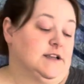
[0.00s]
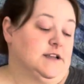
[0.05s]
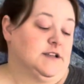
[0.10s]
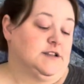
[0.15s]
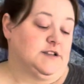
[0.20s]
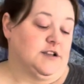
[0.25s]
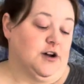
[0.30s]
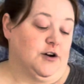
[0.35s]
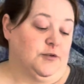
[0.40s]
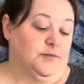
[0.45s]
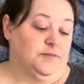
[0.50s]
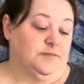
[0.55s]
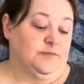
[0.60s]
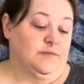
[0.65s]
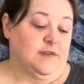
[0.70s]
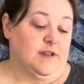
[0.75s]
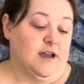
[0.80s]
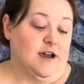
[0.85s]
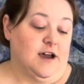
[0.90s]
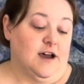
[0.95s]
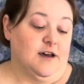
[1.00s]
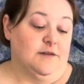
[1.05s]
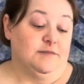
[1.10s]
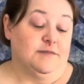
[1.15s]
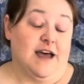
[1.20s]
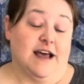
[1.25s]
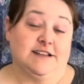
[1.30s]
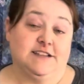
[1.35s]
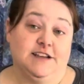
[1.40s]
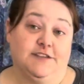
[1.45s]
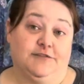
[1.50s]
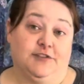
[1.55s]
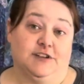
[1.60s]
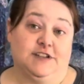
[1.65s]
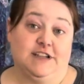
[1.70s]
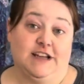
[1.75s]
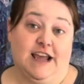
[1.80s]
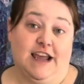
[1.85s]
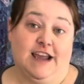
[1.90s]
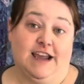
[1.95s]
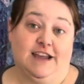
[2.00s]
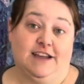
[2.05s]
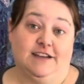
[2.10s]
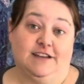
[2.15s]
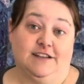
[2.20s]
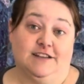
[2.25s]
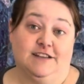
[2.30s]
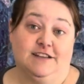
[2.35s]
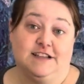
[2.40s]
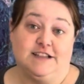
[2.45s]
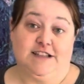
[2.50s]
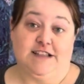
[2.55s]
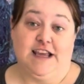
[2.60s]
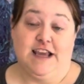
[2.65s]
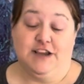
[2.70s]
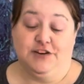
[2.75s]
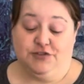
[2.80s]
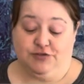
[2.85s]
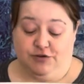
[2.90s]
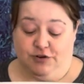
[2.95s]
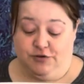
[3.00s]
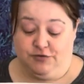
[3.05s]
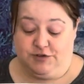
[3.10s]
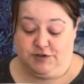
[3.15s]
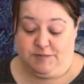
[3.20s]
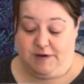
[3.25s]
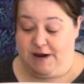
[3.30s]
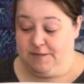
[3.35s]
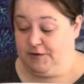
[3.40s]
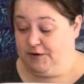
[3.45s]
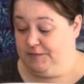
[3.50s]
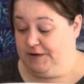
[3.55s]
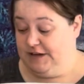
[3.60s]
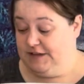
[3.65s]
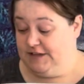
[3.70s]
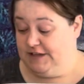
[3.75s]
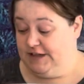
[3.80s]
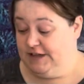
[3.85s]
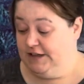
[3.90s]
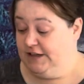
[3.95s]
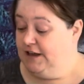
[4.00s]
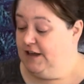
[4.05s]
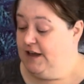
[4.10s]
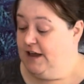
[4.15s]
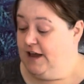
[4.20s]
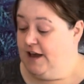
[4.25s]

So that's it for today in this intro to paper piecing.